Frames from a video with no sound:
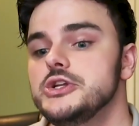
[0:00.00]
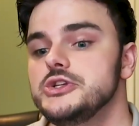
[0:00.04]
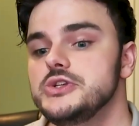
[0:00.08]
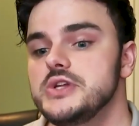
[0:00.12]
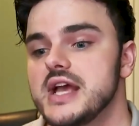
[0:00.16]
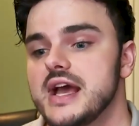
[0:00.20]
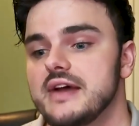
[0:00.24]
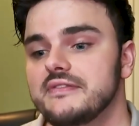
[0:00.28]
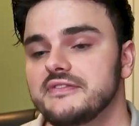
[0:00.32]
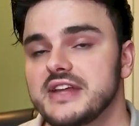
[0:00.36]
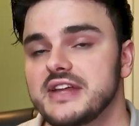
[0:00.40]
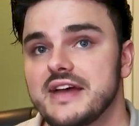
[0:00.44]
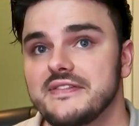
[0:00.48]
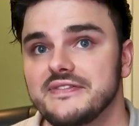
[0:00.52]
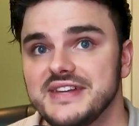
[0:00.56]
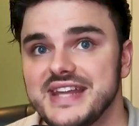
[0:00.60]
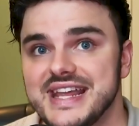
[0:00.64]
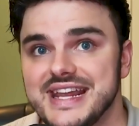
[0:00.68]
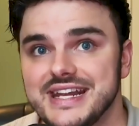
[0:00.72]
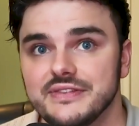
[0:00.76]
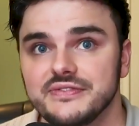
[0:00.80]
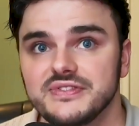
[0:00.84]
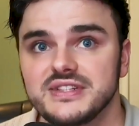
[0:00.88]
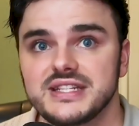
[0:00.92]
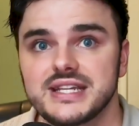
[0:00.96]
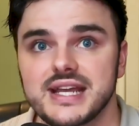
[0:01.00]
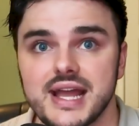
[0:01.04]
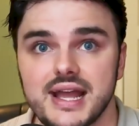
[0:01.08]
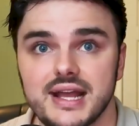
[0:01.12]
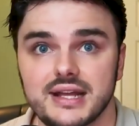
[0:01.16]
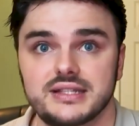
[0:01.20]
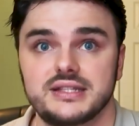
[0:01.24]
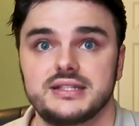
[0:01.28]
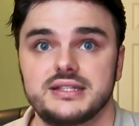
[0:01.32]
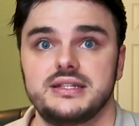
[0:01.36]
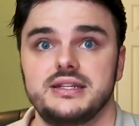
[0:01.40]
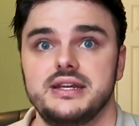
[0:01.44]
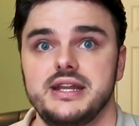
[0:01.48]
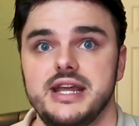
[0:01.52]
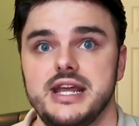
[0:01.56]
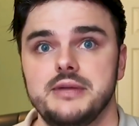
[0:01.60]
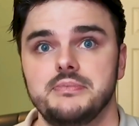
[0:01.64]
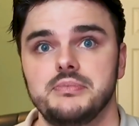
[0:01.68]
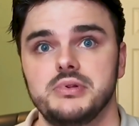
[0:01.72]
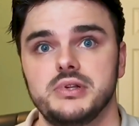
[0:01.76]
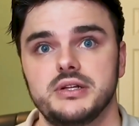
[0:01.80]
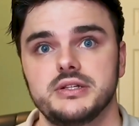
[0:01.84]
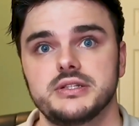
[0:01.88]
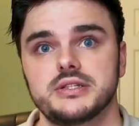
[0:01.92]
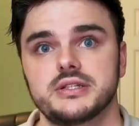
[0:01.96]
Do you have to have native text in
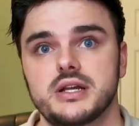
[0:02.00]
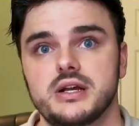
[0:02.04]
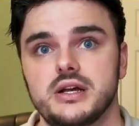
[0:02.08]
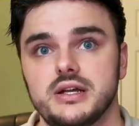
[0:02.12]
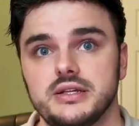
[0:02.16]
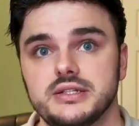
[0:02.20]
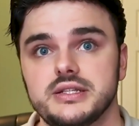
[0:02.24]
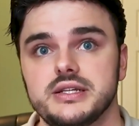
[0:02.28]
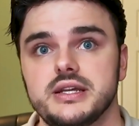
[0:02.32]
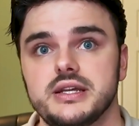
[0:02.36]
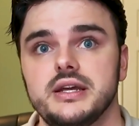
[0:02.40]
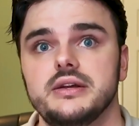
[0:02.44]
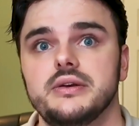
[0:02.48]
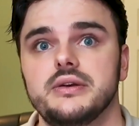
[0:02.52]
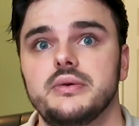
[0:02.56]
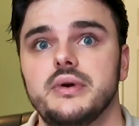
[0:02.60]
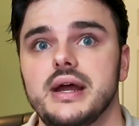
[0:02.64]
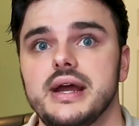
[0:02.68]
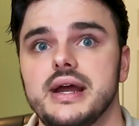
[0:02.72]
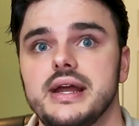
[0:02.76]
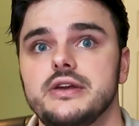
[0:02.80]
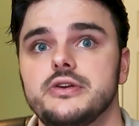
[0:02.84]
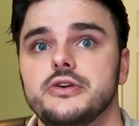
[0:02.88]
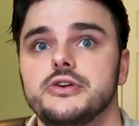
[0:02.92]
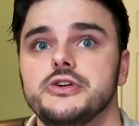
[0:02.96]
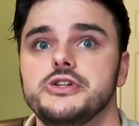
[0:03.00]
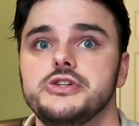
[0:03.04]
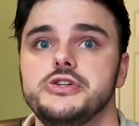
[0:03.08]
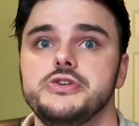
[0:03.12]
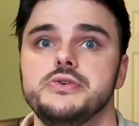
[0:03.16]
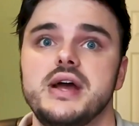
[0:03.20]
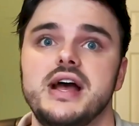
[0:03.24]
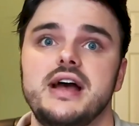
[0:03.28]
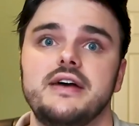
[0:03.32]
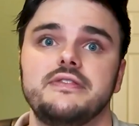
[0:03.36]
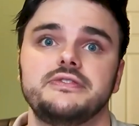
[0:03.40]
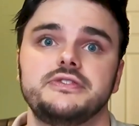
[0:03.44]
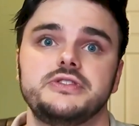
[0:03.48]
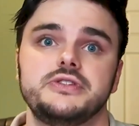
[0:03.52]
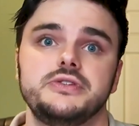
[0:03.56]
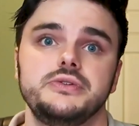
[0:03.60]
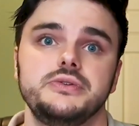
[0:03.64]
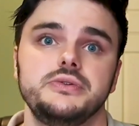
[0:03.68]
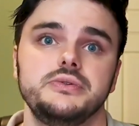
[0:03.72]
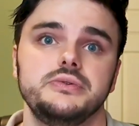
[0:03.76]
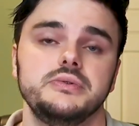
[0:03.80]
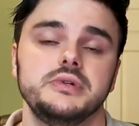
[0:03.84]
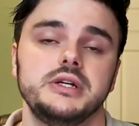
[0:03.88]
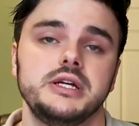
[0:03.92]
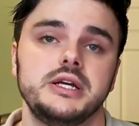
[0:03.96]
A+ content, right? Or do you have
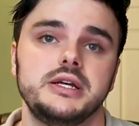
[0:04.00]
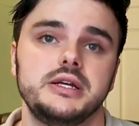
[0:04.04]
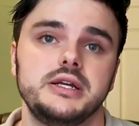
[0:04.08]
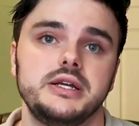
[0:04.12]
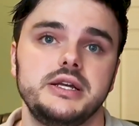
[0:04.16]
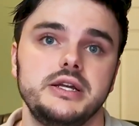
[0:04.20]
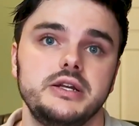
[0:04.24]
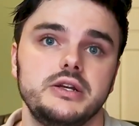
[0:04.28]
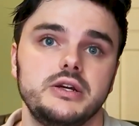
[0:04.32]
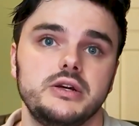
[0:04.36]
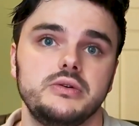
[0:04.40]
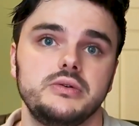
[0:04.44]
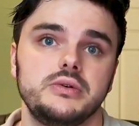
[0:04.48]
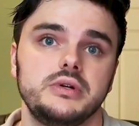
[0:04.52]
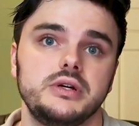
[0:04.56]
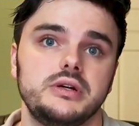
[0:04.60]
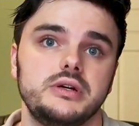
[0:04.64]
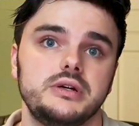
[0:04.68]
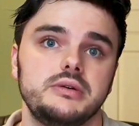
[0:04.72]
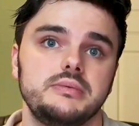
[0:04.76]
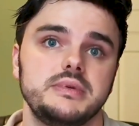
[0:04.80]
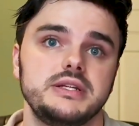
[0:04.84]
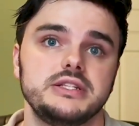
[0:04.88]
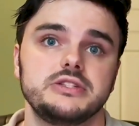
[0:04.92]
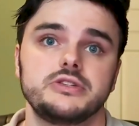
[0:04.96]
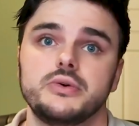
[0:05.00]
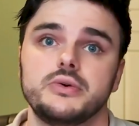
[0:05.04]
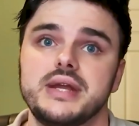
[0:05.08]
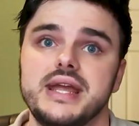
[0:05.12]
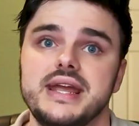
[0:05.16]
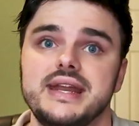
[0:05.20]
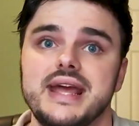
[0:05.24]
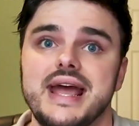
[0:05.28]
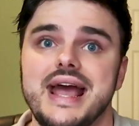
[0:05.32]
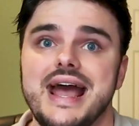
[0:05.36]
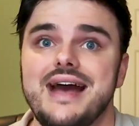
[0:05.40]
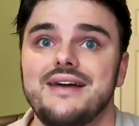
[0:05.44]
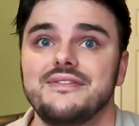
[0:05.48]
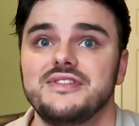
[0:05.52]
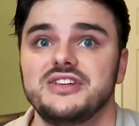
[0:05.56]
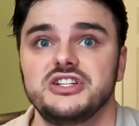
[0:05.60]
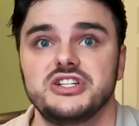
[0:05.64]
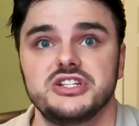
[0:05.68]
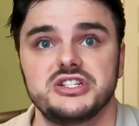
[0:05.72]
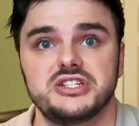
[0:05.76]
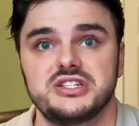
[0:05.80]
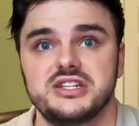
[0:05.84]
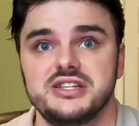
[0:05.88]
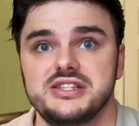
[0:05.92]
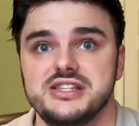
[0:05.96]
to, is it okay to have it
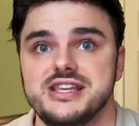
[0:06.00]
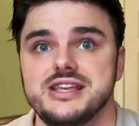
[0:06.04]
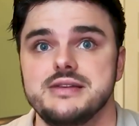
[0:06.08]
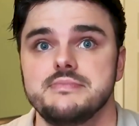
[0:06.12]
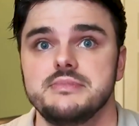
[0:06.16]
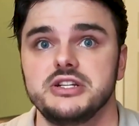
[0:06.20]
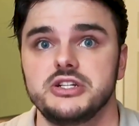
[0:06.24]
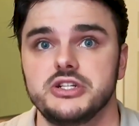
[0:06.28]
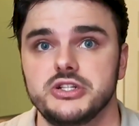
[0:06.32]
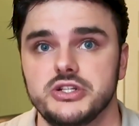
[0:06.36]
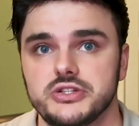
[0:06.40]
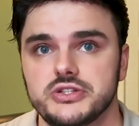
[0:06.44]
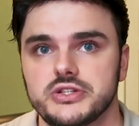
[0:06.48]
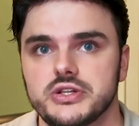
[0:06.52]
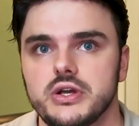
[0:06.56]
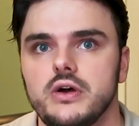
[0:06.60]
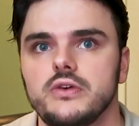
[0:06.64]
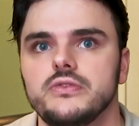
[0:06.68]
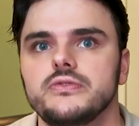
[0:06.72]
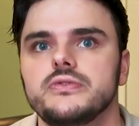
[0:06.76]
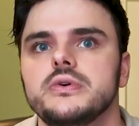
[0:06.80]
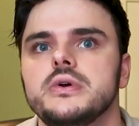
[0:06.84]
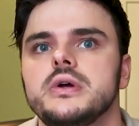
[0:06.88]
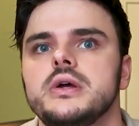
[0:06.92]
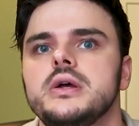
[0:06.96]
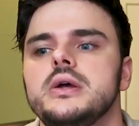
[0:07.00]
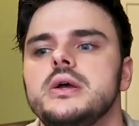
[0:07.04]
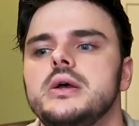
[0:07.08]
just in the image itself?